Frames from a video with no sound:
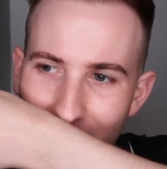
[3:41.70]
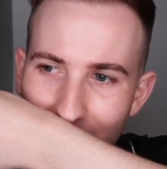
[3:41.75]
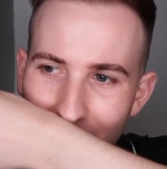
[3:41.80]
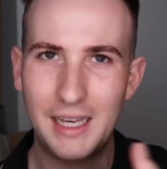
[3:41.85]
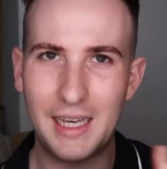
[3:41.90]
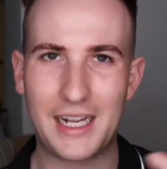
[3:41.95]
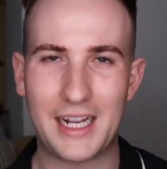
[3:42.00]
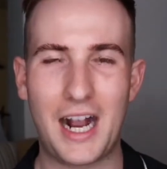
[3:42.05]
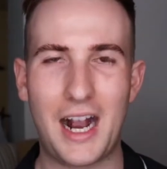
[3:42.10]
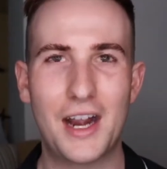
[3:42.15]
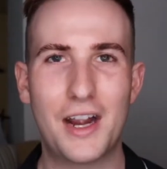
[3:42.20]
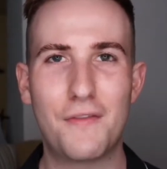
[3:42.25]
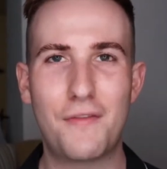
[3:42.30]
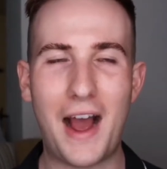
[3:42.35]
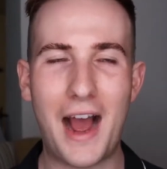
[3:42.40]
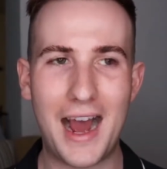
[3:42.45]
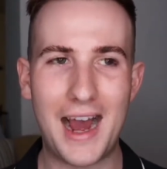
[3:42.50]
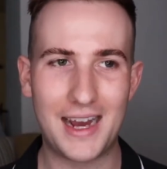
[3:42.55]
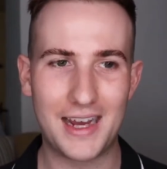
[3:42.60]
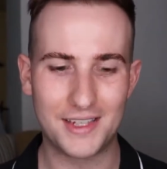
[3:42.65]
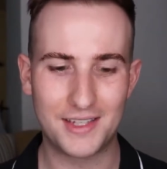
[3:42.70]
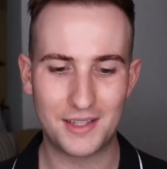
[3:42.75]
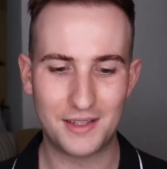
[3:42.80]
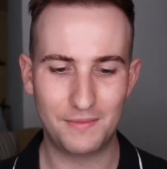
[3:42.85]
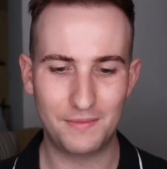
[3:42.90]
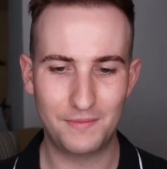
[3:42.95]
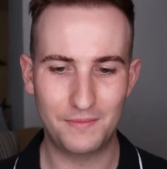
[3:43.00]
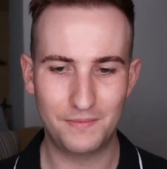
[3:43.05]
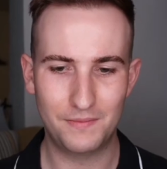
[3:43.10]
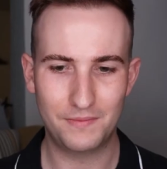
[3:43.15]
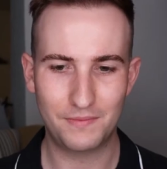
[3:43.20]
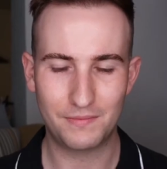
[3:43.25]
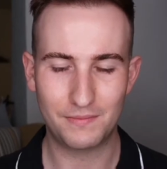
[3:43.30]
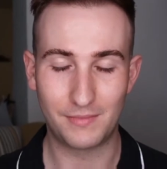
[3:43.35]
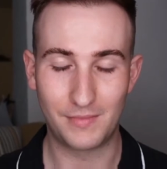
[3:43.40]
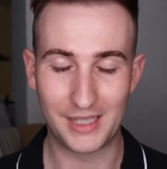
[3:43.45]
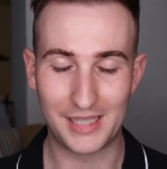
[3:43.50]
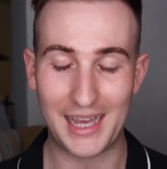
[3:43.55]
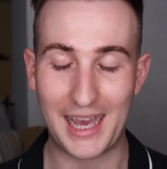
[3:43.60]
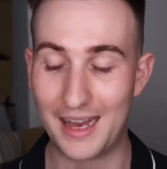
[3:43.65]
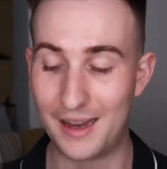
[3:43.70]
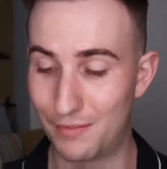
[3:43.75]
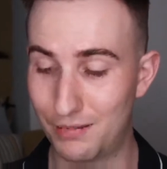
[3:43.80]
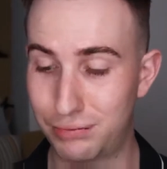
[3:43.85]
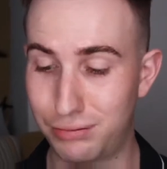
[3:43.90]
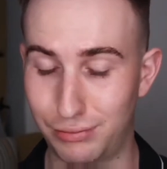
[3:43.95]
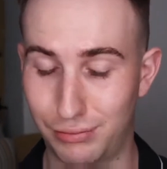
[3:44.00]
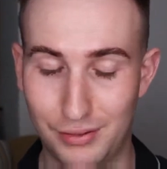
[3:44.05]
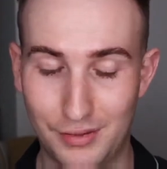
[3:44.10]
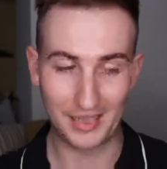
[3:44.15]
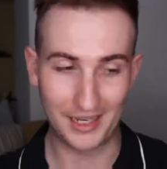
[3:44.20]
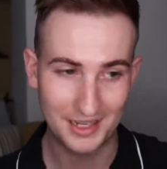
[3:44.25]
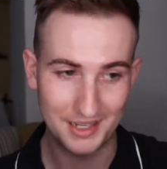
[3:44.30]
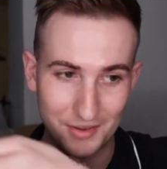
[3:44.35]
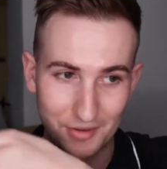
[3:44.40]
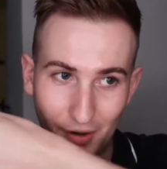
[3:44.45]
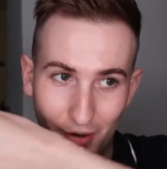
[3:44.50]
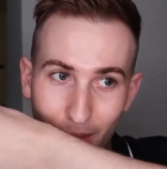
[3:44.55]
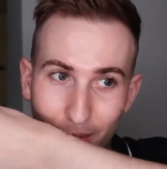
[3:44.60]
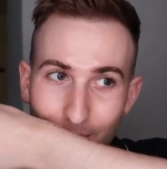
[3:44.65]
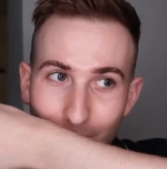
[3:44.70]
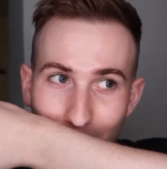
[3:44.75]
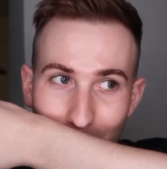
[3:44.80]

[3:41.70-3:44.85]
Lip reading: It kind of has, but yeah, whew, that is strong.